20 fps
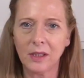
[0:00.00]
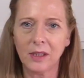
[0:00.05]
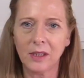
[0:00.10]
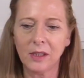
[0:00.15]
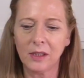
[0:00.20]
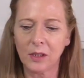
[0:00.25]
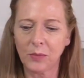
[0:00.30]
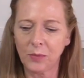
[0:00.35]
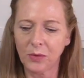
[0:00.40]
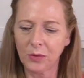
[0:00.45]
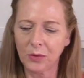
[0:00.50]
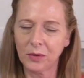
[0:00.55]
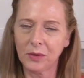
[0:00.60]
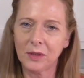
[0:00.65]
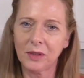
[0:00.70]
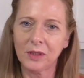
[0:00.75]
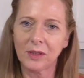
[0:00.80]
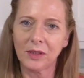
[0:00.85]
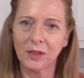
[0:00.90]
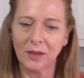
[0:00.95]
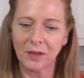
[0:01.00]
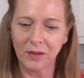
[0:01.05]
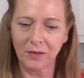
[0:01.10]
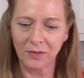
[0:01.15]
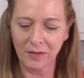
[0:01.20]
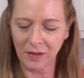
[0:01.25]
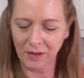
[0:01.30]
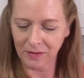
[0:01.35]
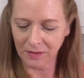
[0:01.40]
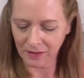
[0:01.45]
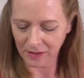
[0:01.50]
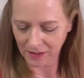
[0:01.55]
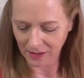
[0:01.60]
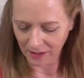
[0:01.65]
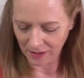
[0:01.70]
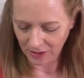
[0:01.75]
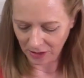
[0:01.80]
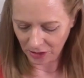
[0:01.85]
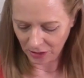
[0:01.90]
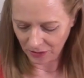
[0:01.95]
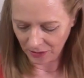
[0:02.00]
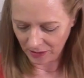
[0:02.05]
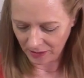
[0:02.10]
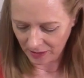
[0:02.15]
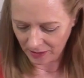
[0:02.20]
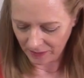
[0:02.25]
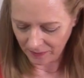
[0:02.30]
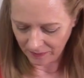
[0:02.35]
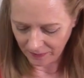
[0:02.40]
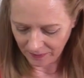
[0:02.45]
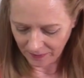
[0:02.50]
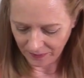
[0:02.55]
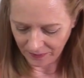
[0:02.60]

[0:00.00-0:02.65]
teaspoons of the vanilla sugar.